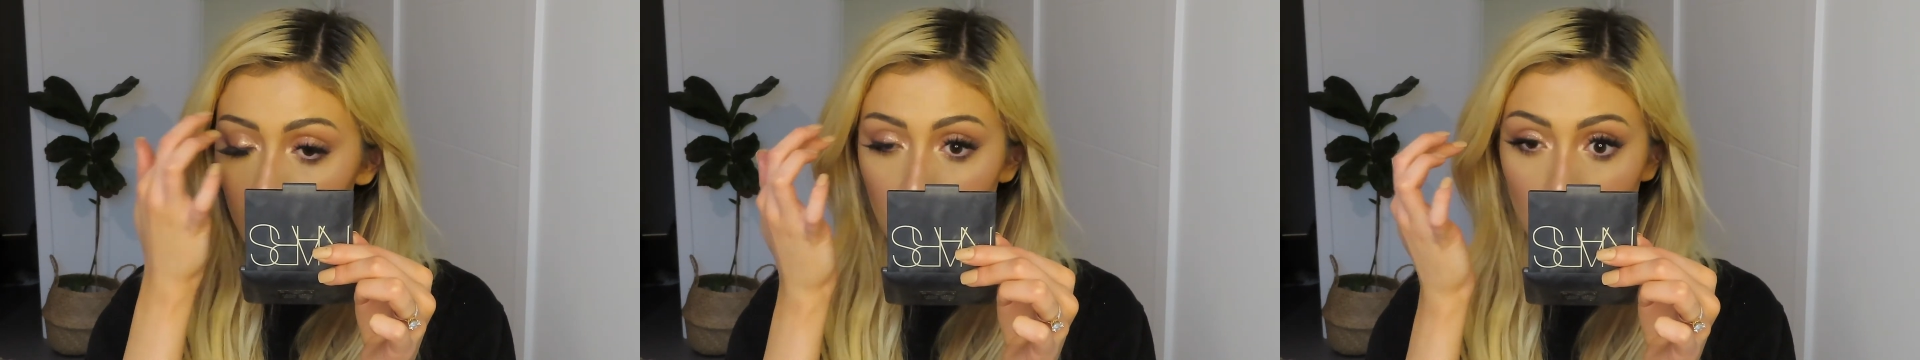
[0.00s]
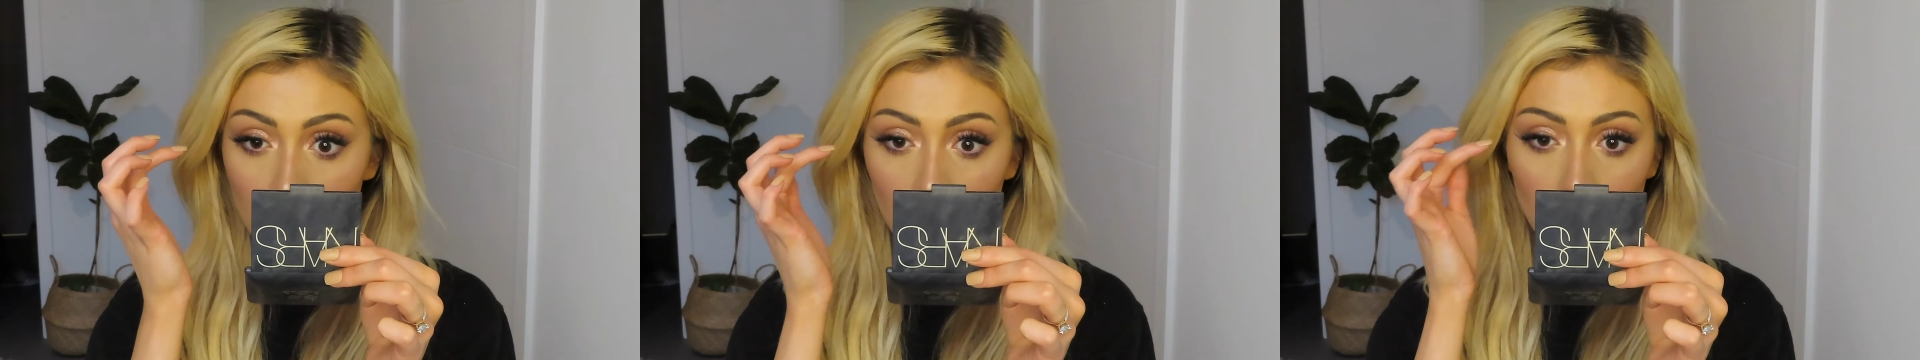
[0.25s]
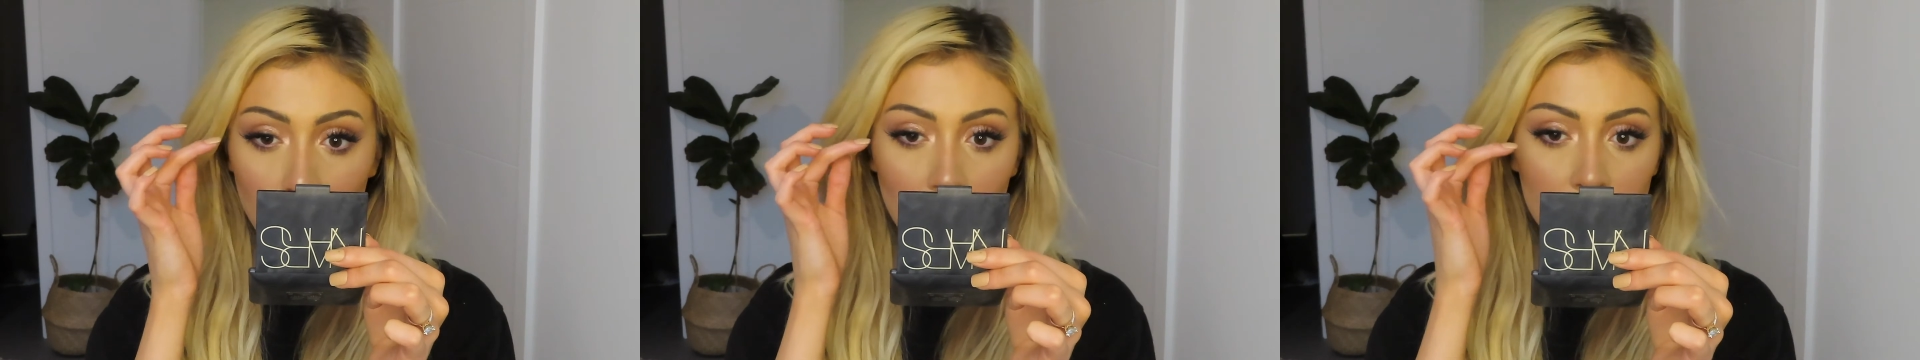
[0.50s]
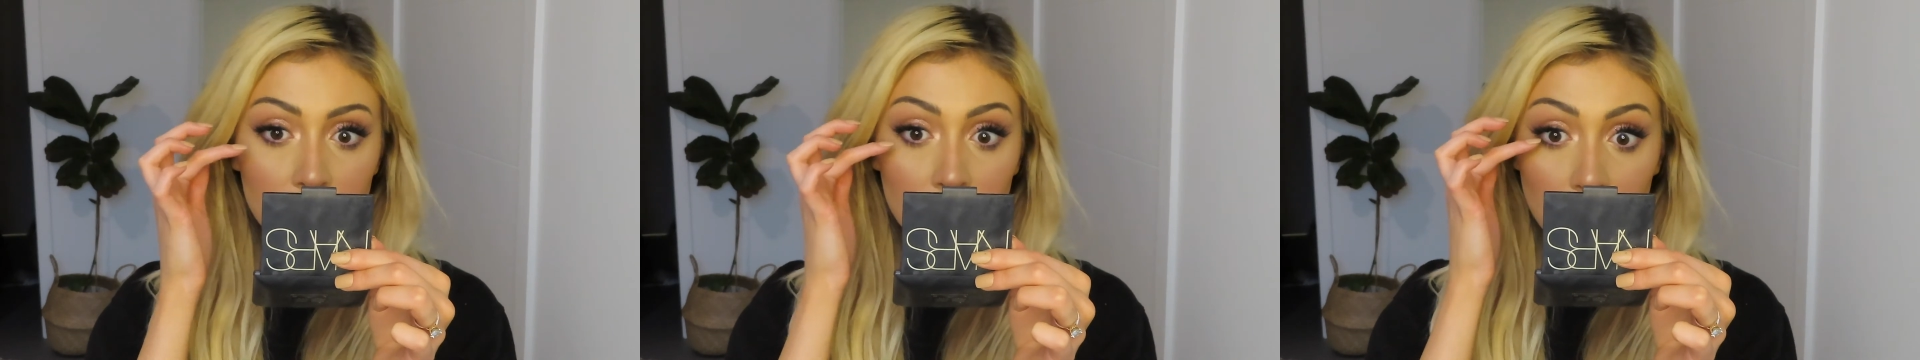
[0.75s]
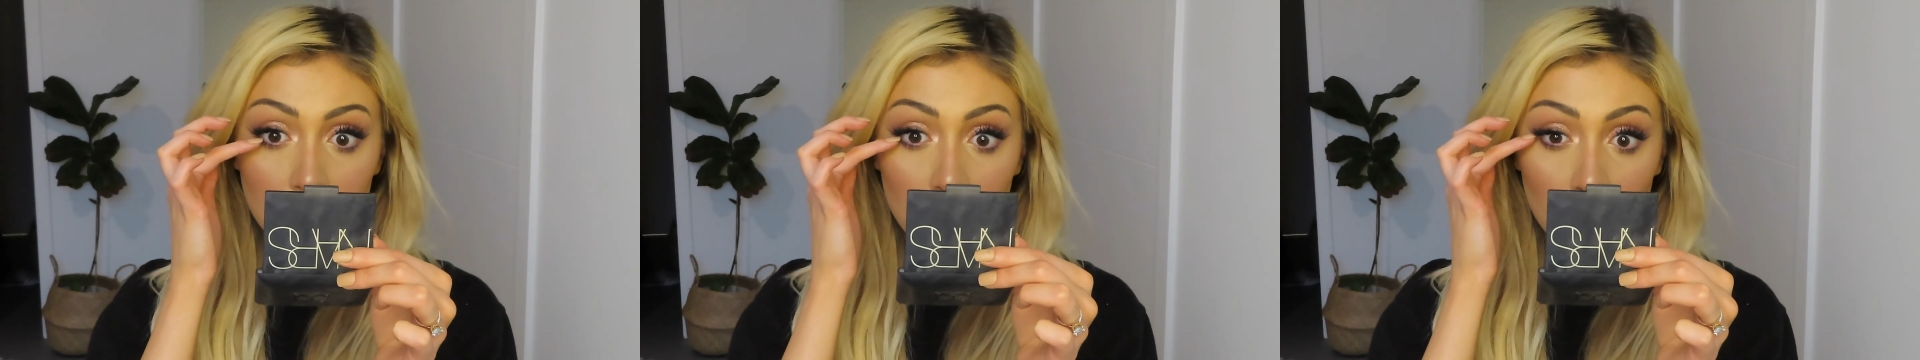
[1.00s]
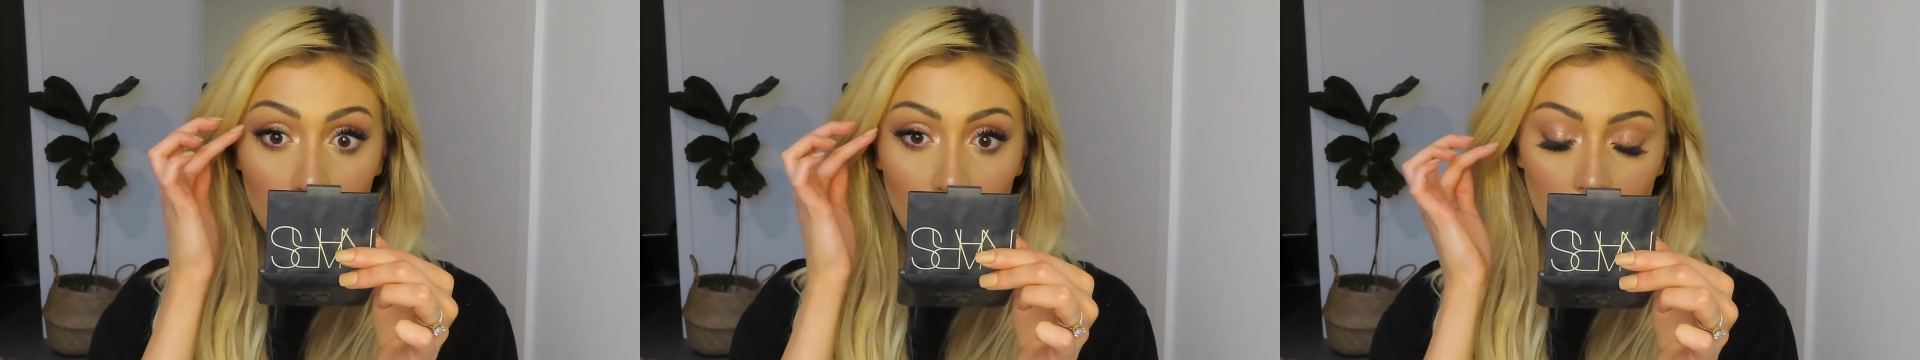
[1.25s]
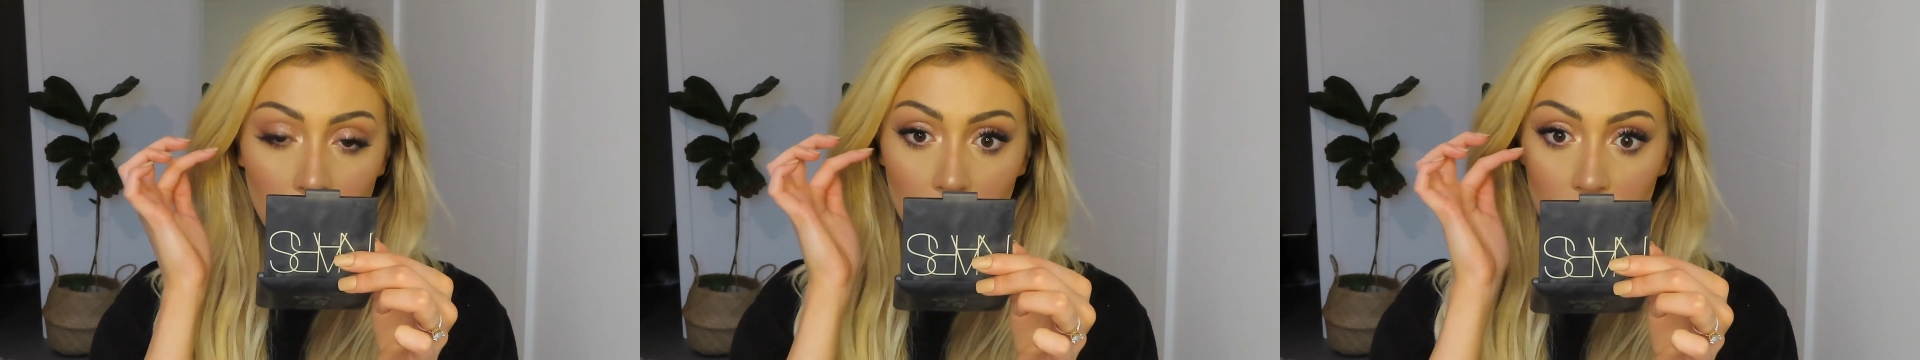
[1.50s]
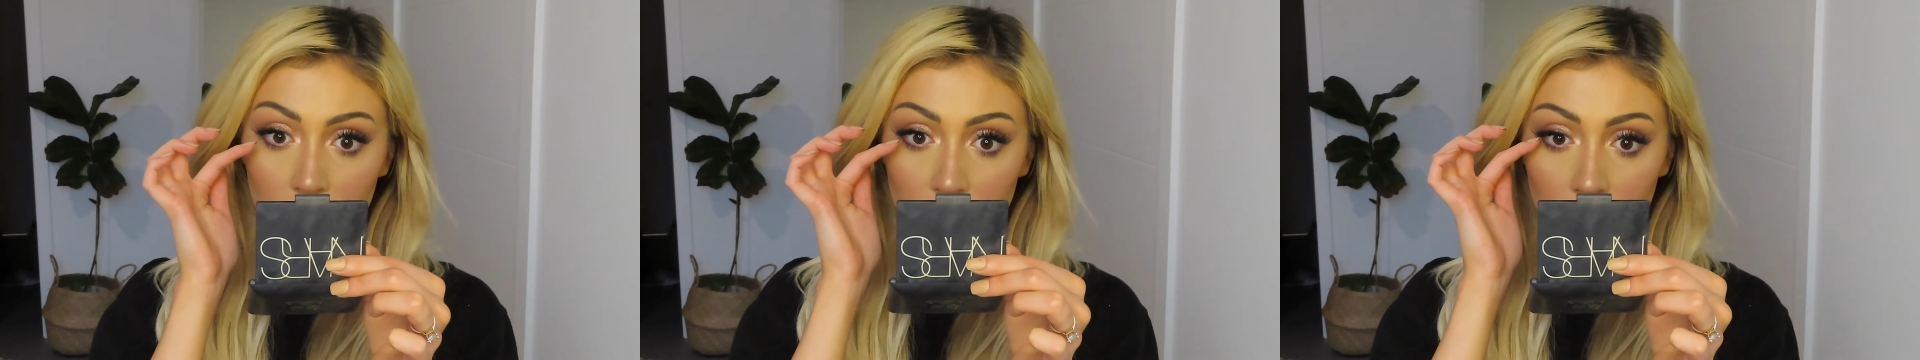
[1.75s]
it will not stick to your eyelash.